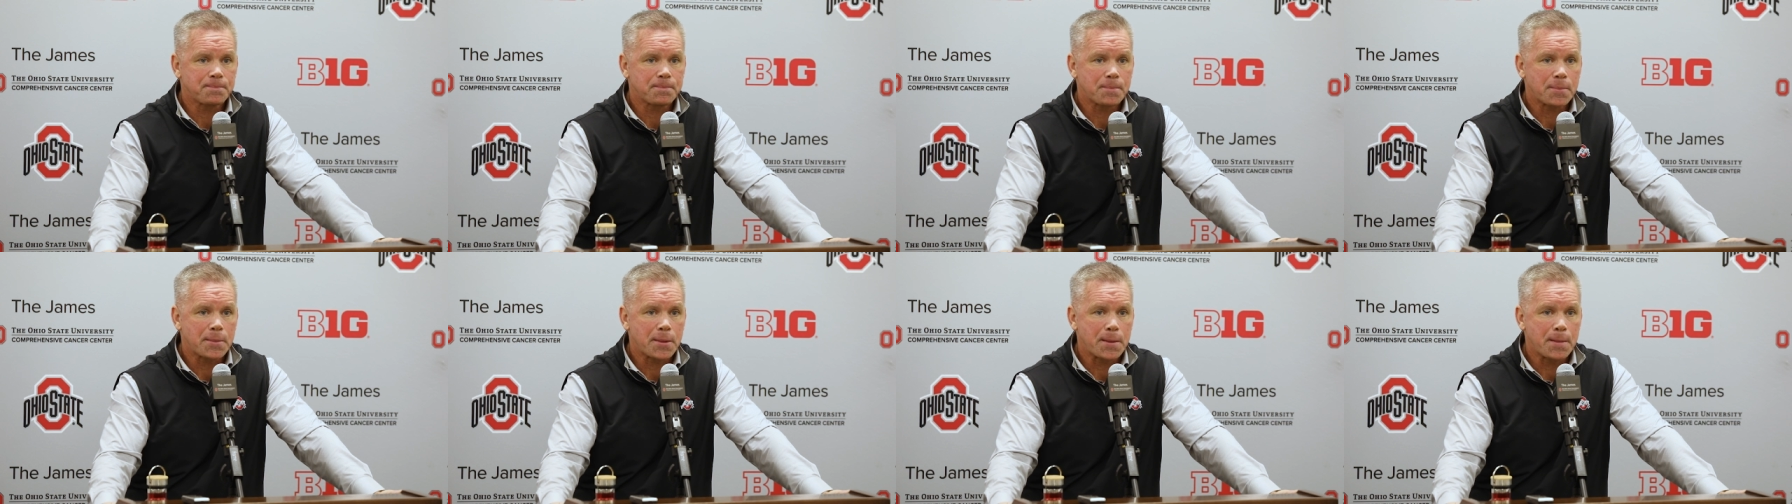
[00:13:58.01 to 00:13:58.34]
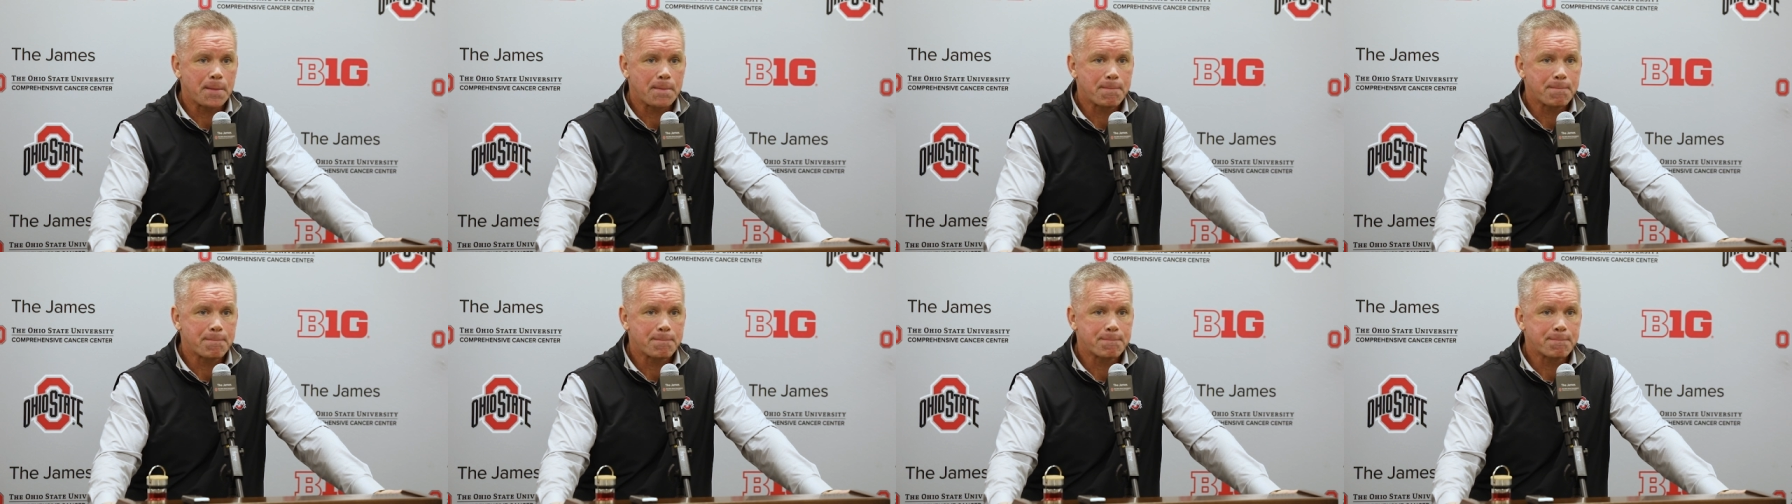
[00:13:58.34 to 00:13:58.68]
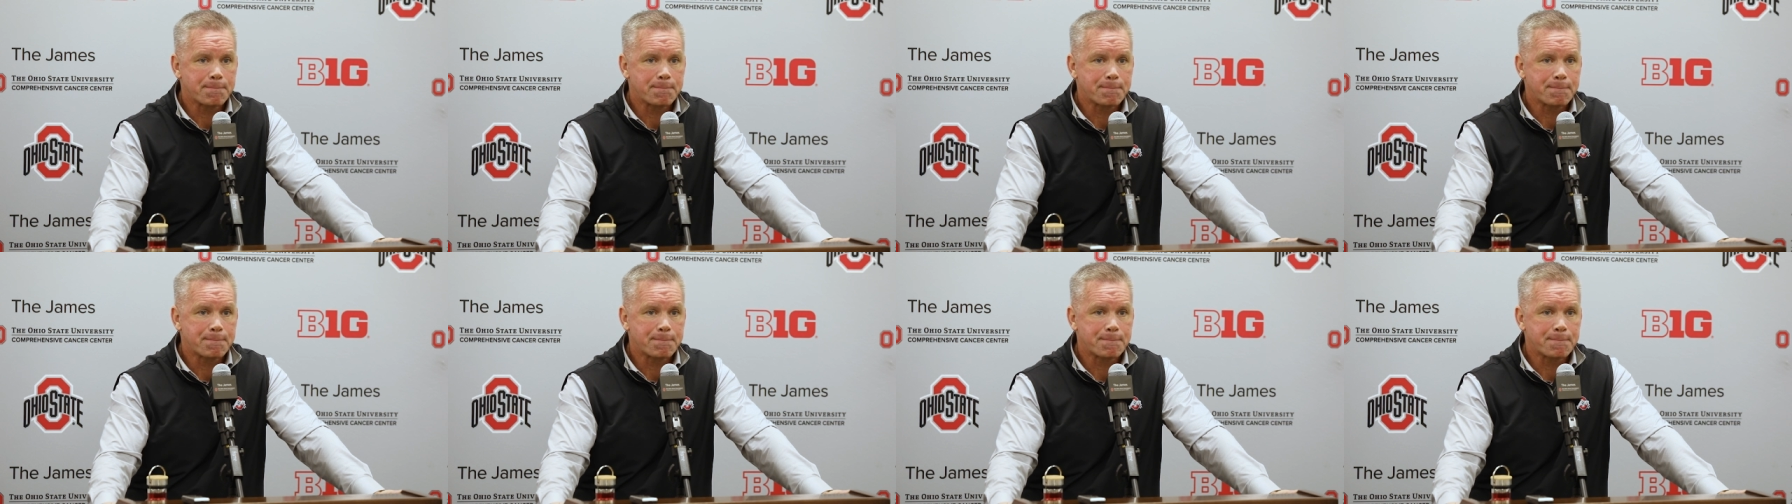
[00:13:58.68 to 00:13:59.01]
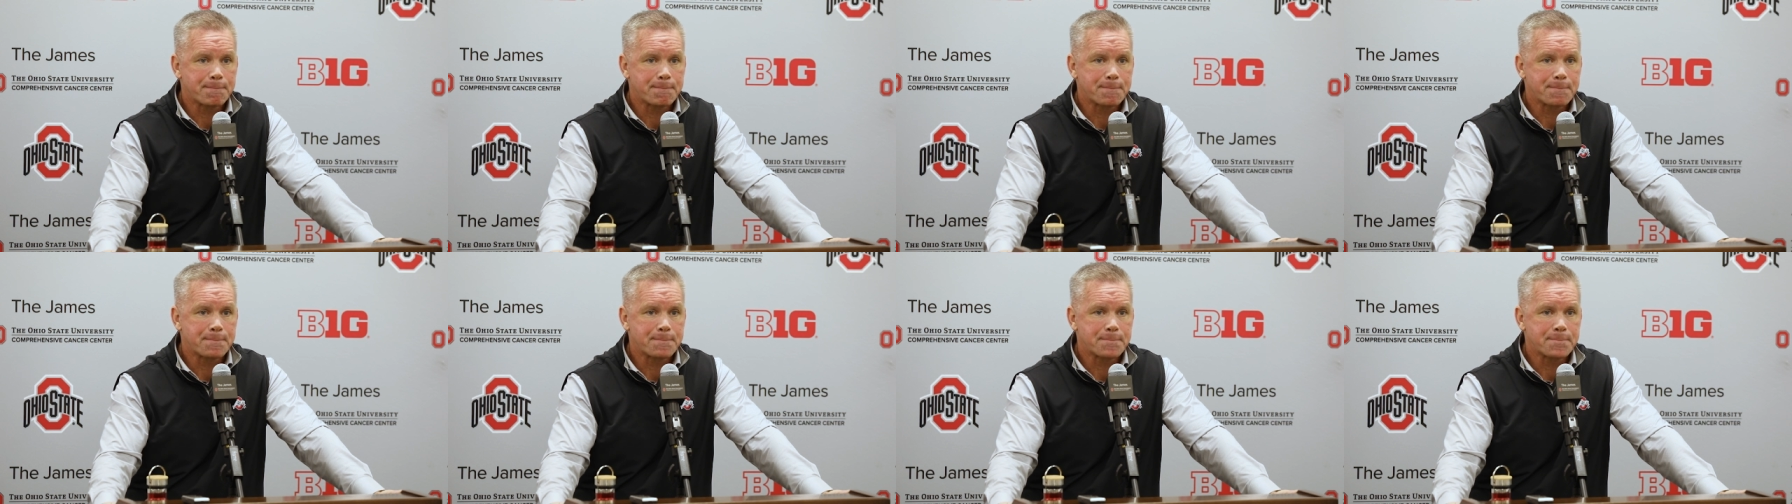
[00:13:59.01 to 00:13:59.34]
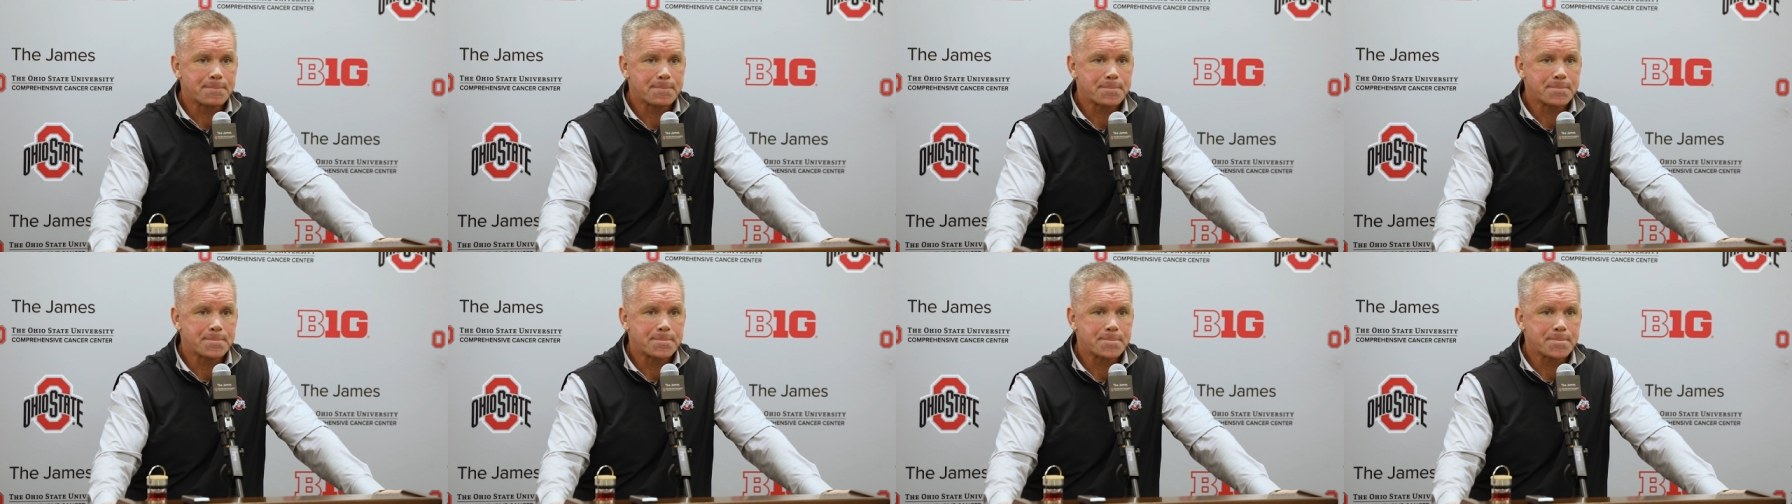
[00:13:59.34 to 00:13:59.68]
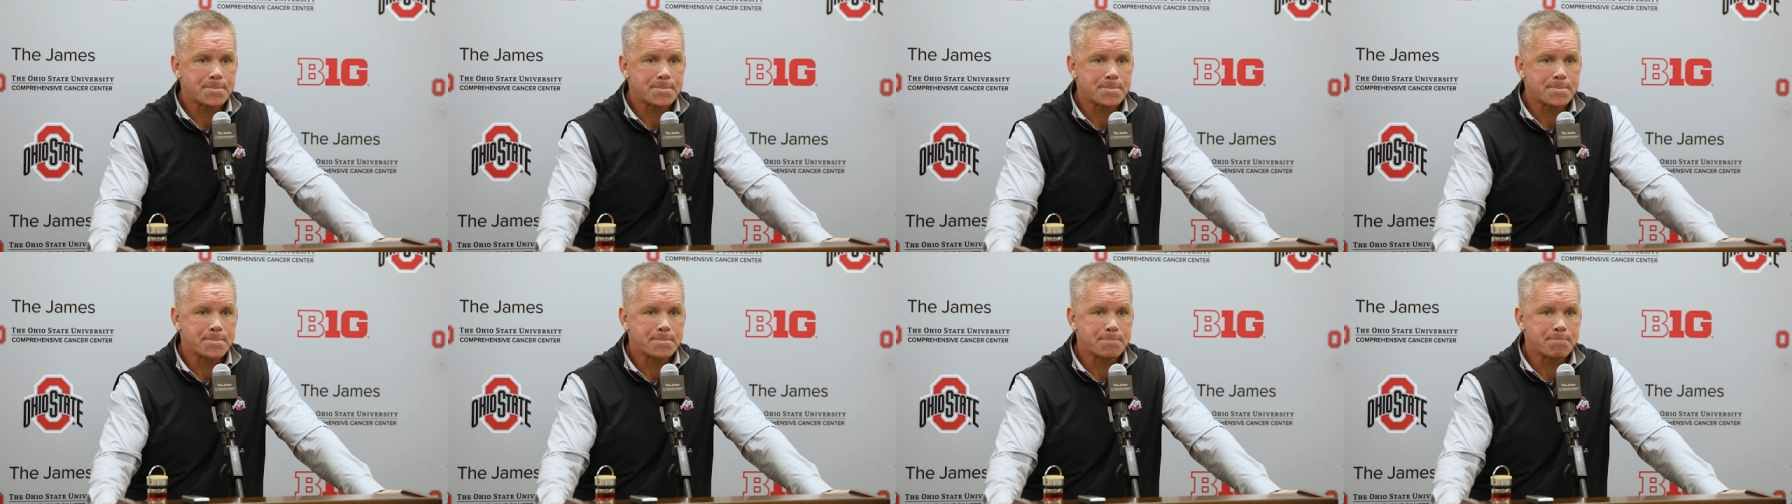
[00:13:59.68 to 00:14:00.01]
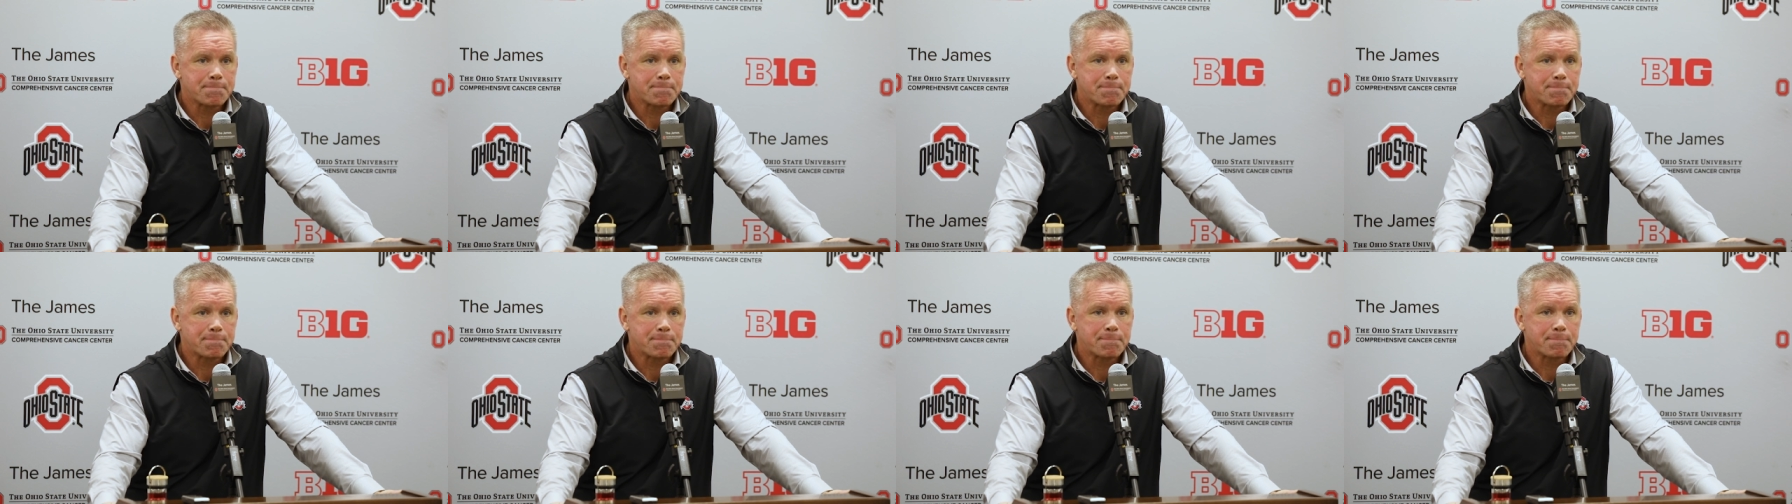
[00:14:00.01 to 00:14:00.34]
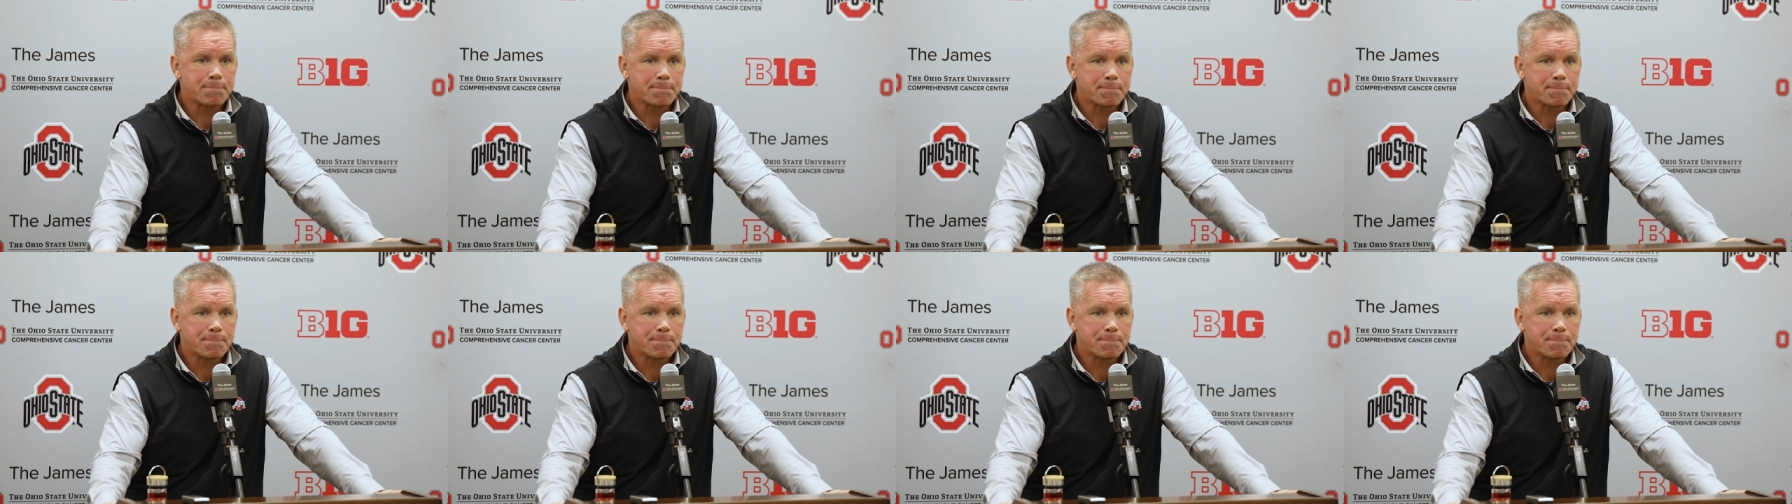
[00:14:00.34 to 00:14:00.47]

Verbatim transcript: You and, and, and Ryan Day, like, uh,